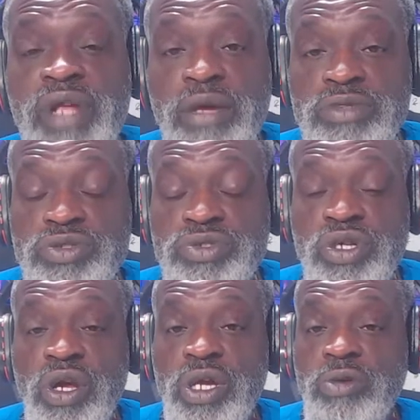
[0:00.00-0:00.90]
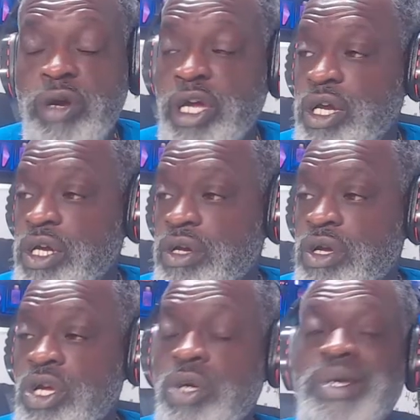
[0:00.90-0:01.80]
you choose to call the creator.
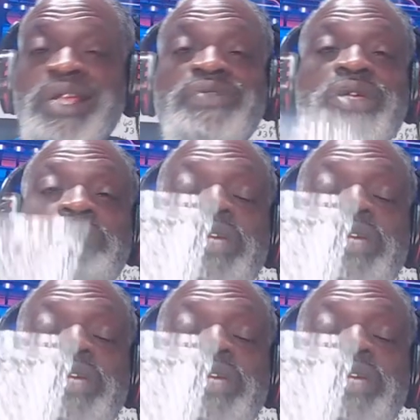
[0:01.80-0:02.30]
We lift up the